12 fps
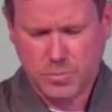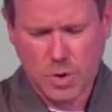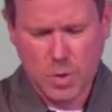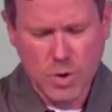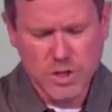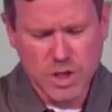
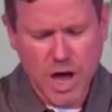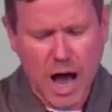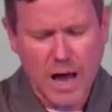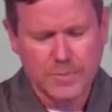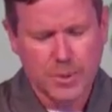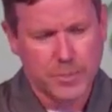which
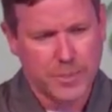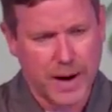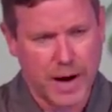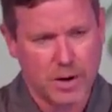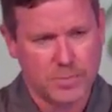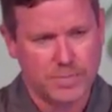God
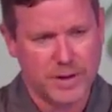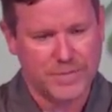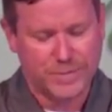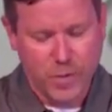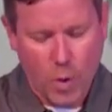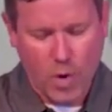prepared
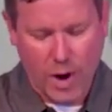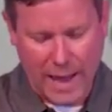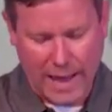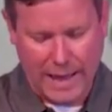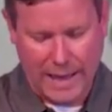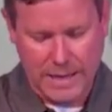
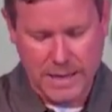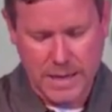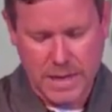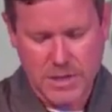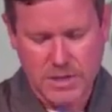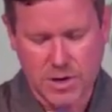beforehand
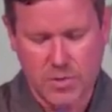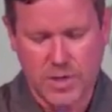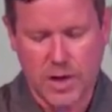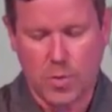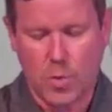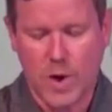so
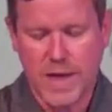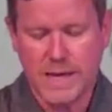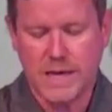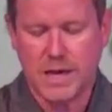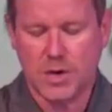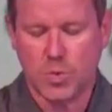that we
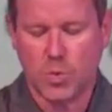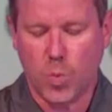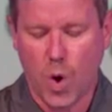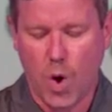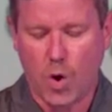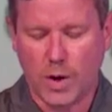could
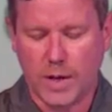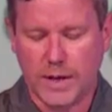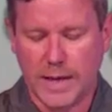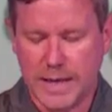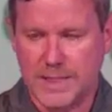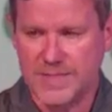walk
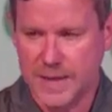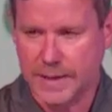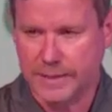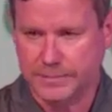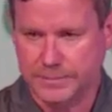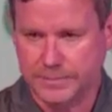in
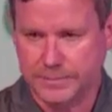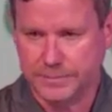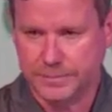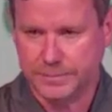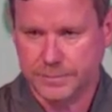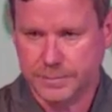them.
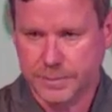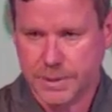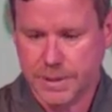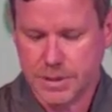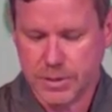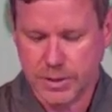
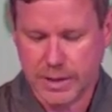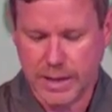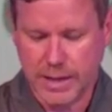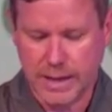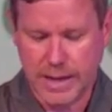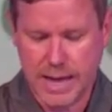So
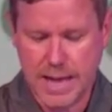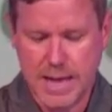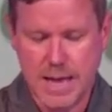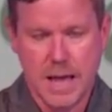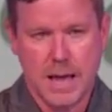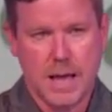again,
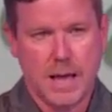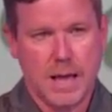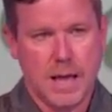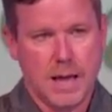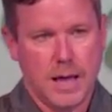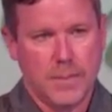He
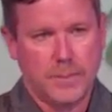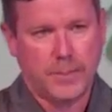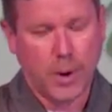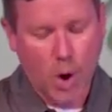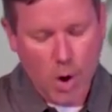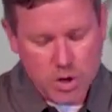
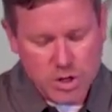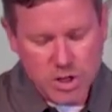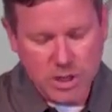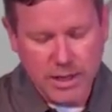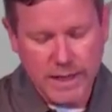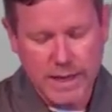
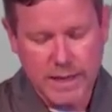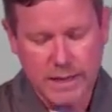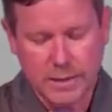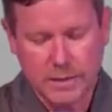personally,